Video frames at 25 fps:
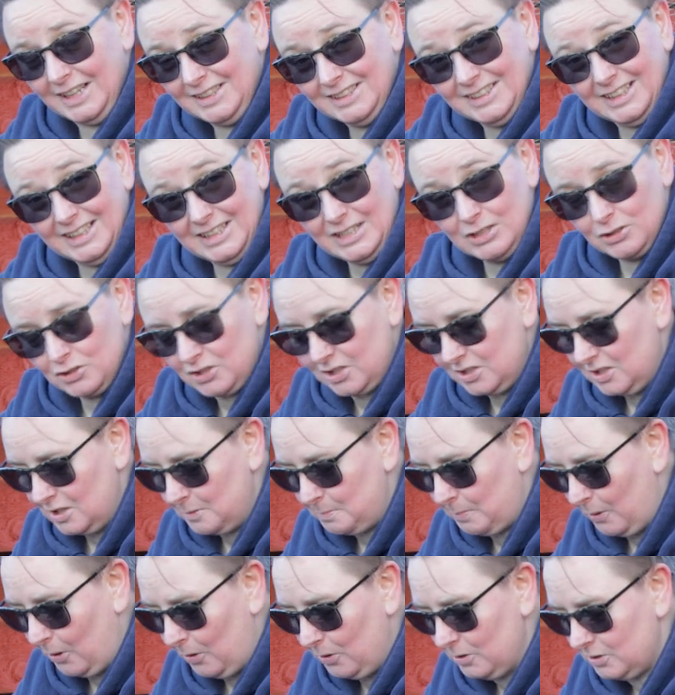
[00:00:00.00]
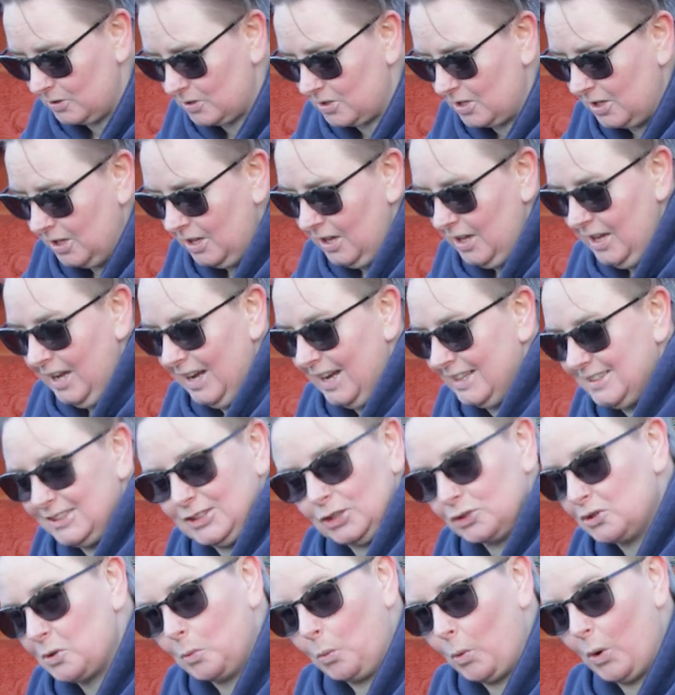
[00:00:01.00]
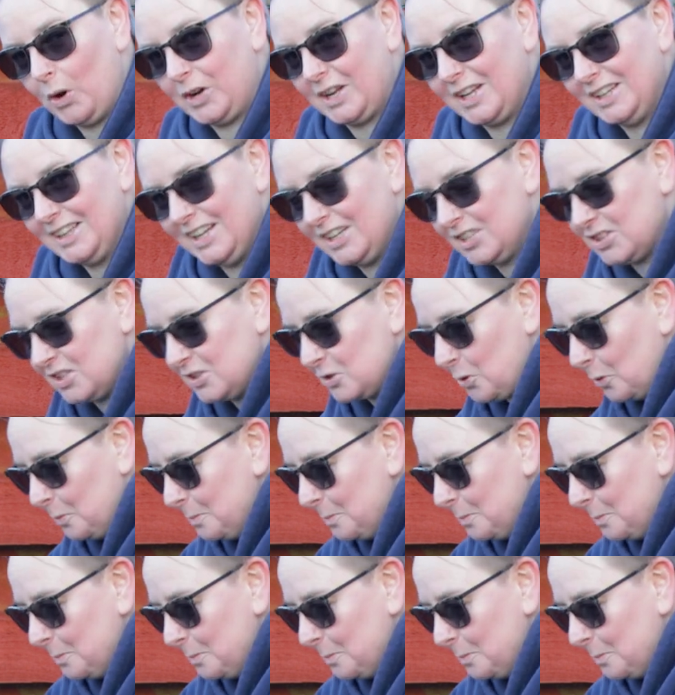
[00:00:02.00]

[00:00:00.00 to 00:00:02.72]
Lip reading: in your pots. It doesn't work unless it's